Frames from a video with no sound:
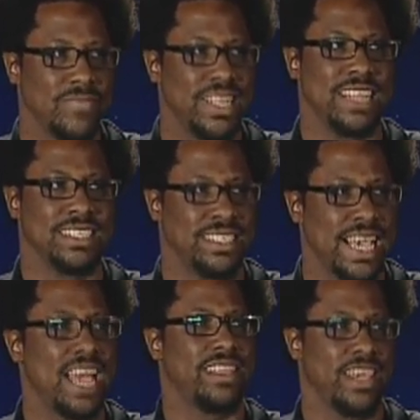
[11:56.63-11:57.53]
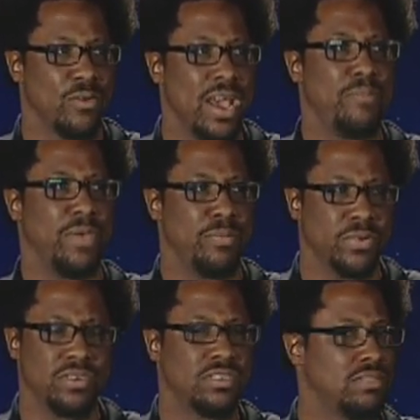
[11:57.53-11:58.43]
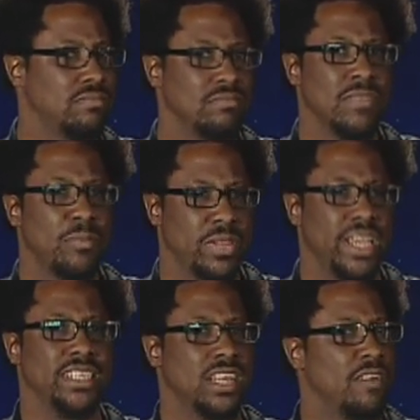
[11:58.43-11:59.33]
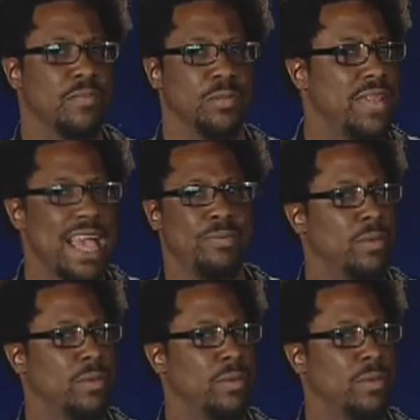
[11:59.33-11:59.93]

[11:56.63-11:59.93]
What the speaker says: And that's a sad thing, white people. Please learn from the black